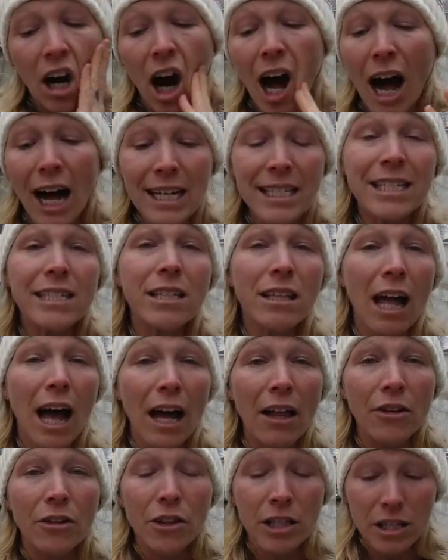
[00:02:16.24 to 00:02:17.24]
I
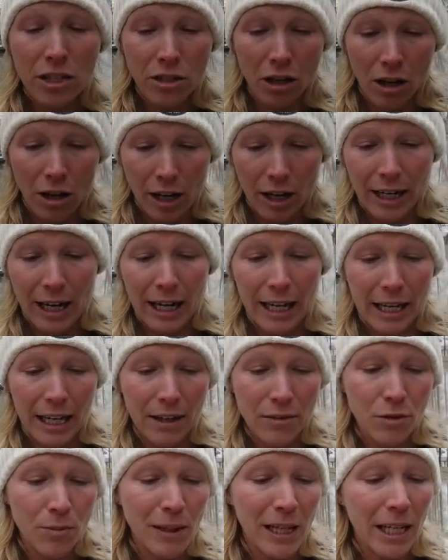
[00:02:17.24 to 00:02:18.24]
slather this on and it
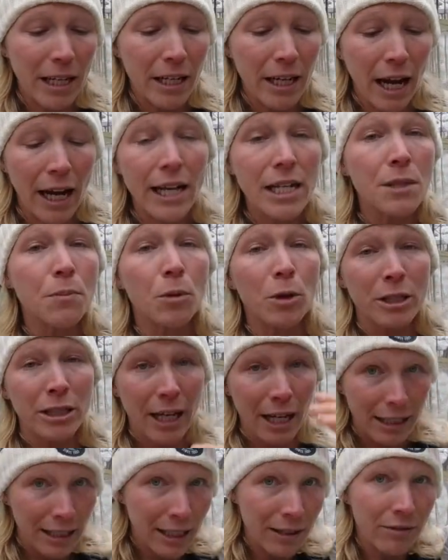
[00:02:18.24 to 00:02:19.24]
gives me a nice
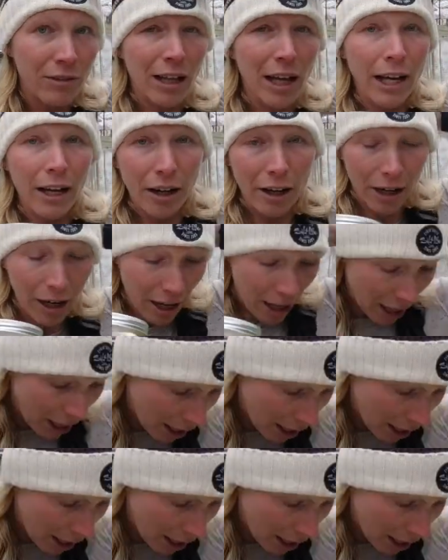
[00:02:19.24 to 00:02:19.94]
protective layer,